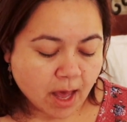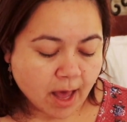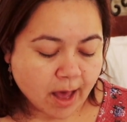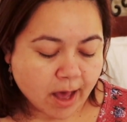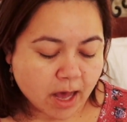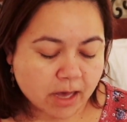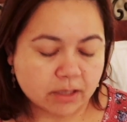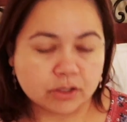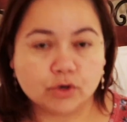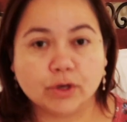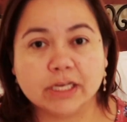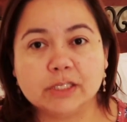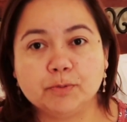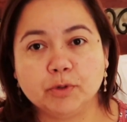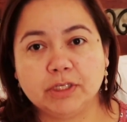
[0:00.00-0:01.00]
Uh,
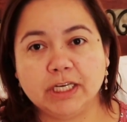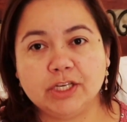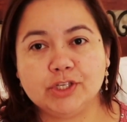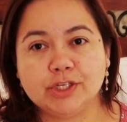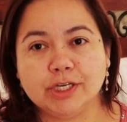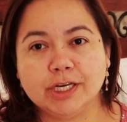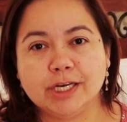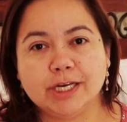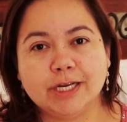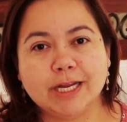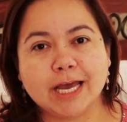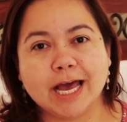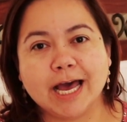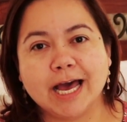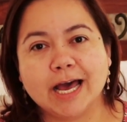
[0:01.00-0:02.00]
transportation,
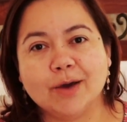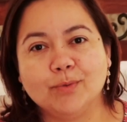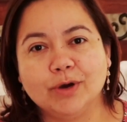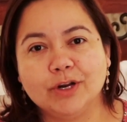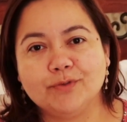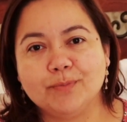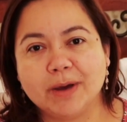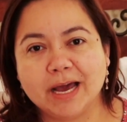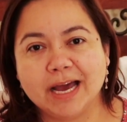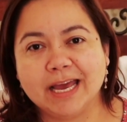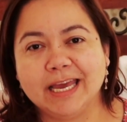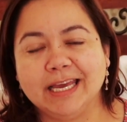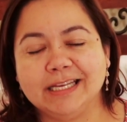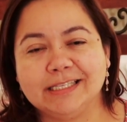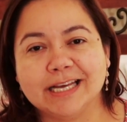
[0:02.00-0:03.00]
uh, one of
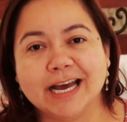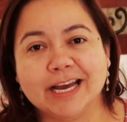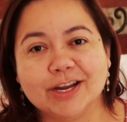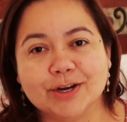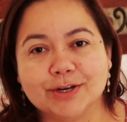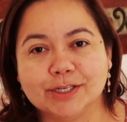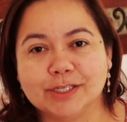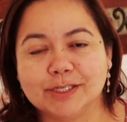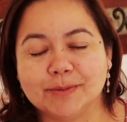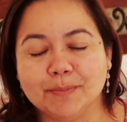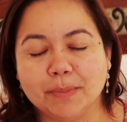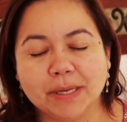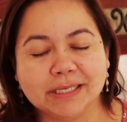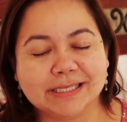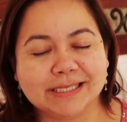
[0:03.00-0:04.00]
my tires
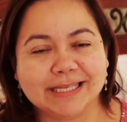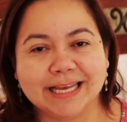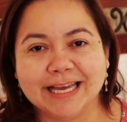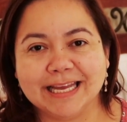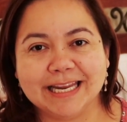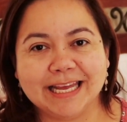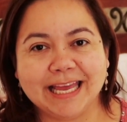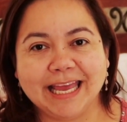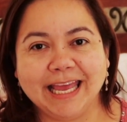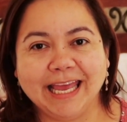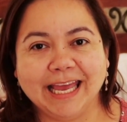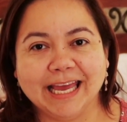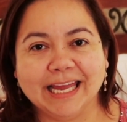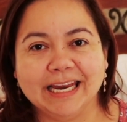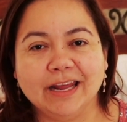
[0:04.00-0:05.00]
busted
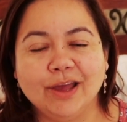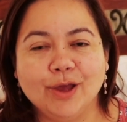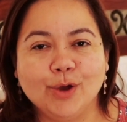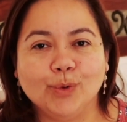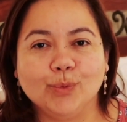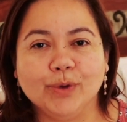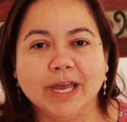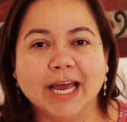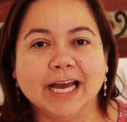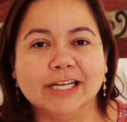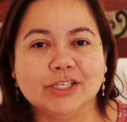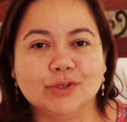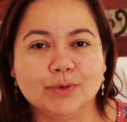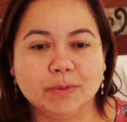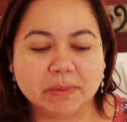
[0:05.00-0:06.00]
and we had
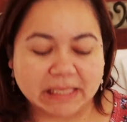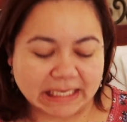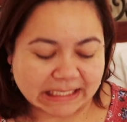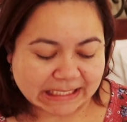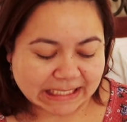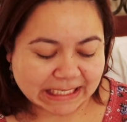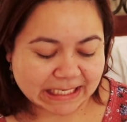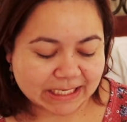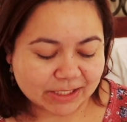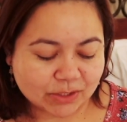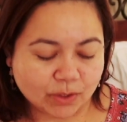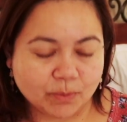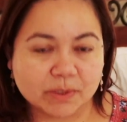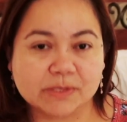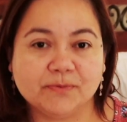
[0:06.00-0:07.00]
to replace it. So
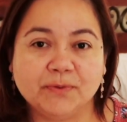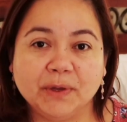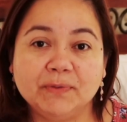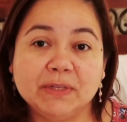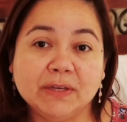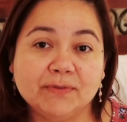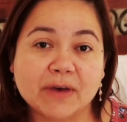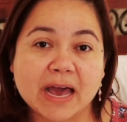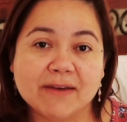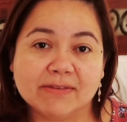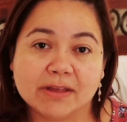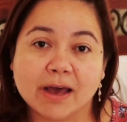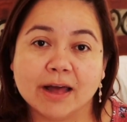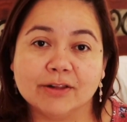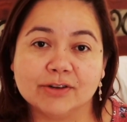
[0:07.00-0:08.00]
it was
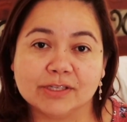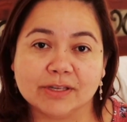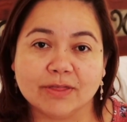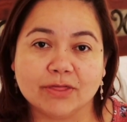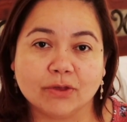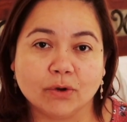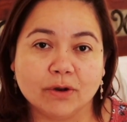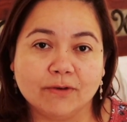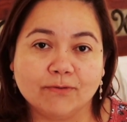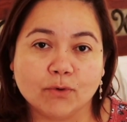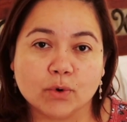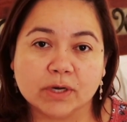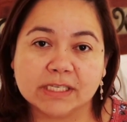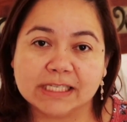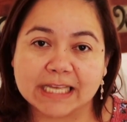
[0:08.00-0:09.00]

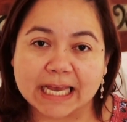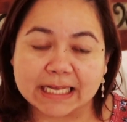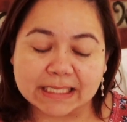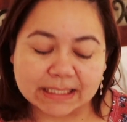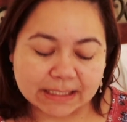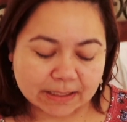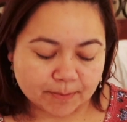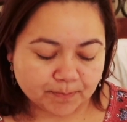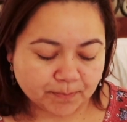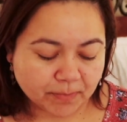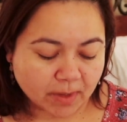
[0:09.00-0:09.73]
$55.34.